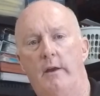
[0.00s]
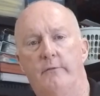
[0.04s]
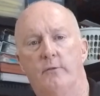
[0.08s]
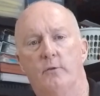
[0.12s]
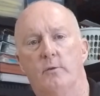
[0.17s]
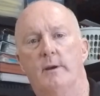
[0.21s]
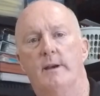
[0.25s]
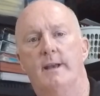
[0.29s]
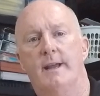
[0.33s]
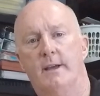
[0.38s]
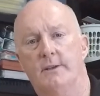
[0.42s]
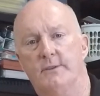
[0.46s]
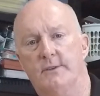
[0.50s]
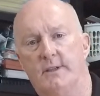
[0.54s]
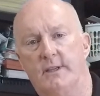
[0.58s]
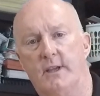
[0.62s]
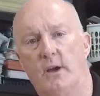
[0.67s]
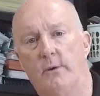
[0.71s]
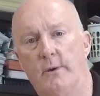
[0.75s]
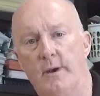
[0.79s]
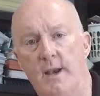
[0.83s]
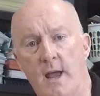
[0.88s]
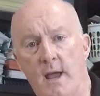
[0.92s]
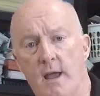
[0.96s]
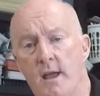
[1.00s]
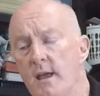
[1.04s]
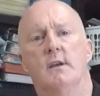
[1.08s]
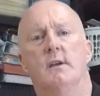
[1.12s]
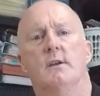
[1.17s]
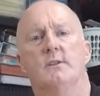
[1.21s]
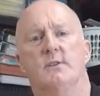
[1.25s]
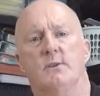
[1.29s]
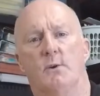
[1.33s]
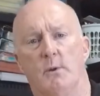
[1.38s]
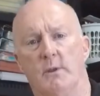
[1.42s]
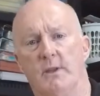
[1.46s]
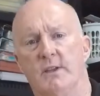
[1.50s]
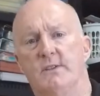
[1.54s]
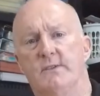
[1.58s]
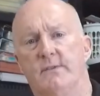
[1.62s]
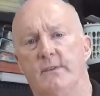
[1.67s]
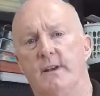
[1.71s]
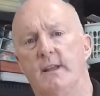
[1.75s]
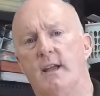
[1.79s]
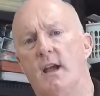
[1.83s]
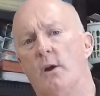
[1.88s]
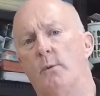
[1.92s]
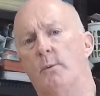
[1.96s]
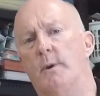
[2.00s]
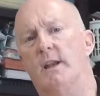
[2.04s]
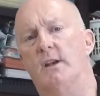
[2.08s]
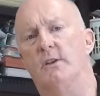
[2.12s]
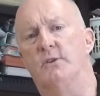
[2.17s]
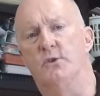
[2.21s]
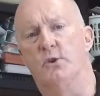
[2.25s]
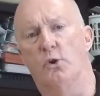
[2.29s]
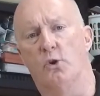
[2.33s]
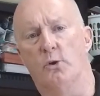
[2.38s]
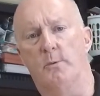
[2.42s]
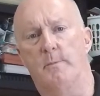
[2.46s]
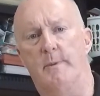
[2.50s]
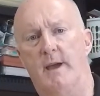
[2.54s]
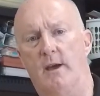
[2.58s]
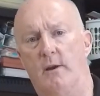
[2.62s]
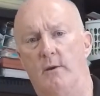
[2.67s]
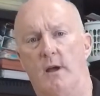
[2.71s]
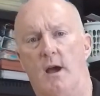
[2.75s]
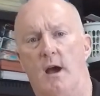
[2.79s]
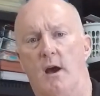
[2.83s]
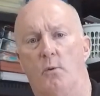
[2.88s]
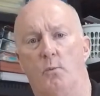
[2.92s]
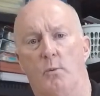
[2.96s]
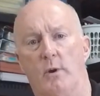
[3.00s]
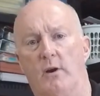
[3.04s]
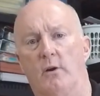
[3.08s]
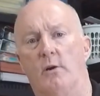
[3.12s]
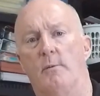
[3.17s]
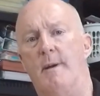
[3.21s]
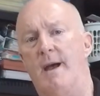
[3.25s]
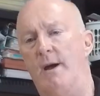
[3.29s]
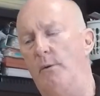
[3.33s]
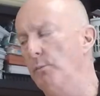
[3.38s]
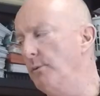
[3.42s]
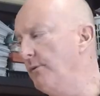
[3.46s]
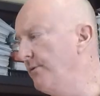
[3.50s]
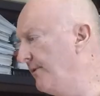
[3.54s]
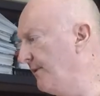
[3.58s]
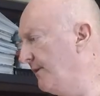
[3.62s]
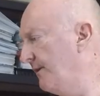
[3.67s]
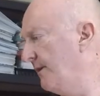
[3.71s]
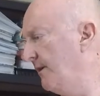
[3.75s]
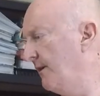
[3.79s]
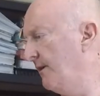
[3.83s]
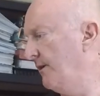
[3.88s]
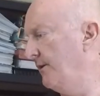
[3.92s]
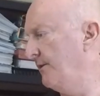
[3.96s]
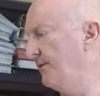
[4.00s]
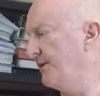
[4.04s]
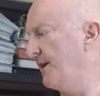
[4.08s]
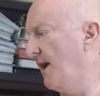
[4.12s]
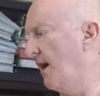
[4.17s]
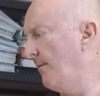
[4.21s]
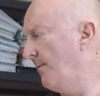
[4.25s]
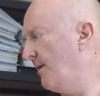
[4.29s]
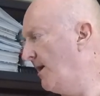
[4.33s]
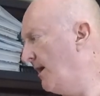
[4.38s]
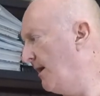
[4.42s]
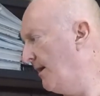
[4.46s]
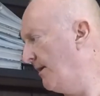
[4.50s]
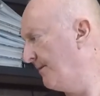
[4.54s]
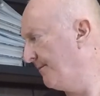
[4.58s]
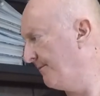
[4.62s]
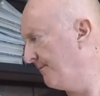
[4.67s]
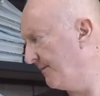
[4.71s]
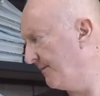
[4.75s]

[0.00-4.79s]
everyone, how's it going? So on this video we're going to talk about where I'm at with the Darmah.